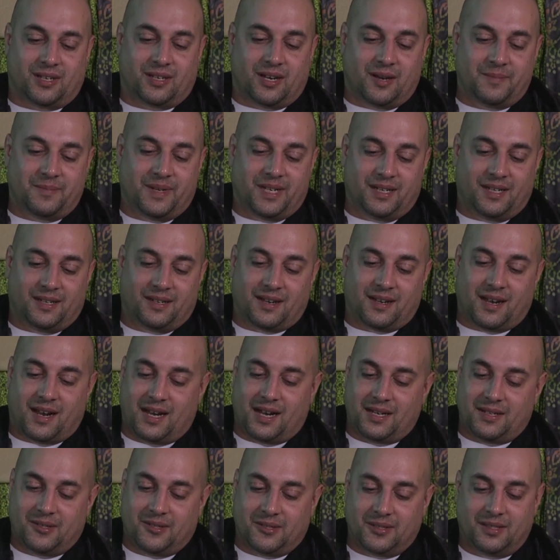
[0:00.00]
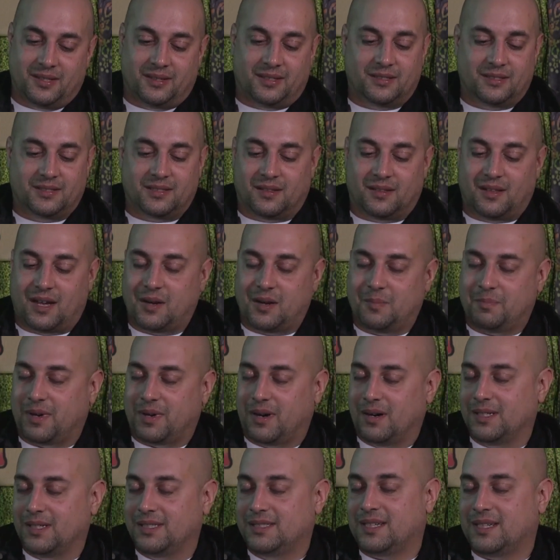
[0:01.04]
I mean, I know that there's a lot of
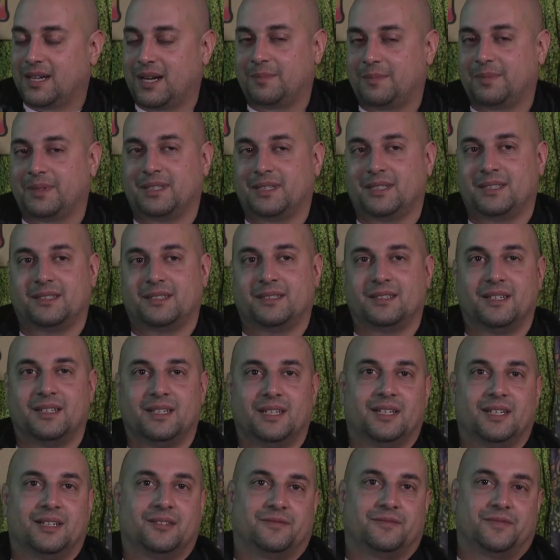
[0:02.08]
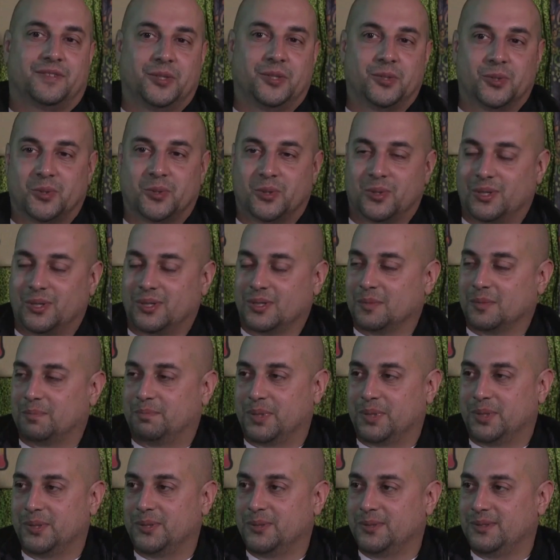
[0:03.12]
parties happening. Fuel,
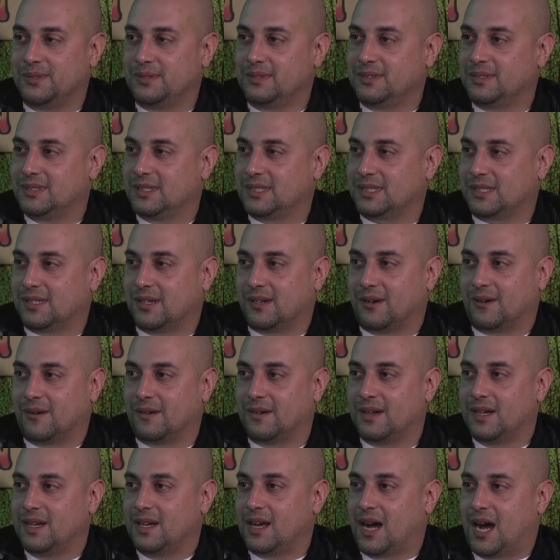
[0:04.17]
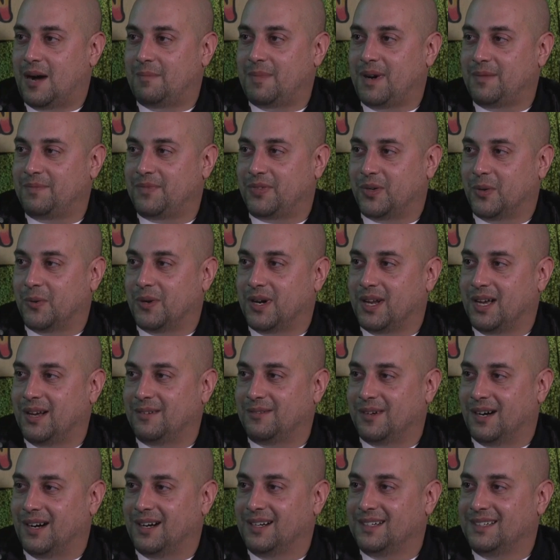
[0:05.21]
Boone, so I'm up for
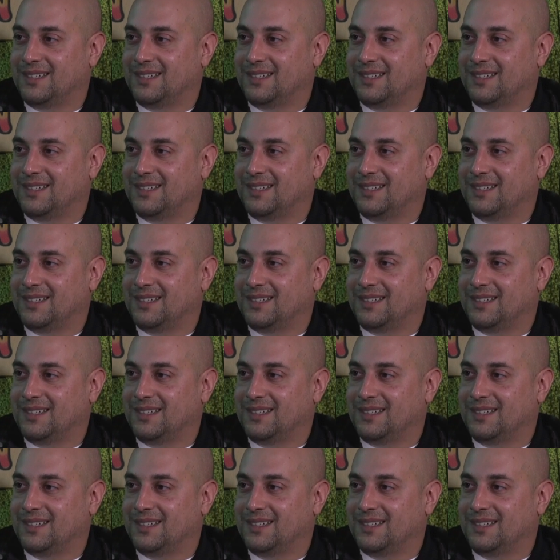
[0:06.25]
whatever.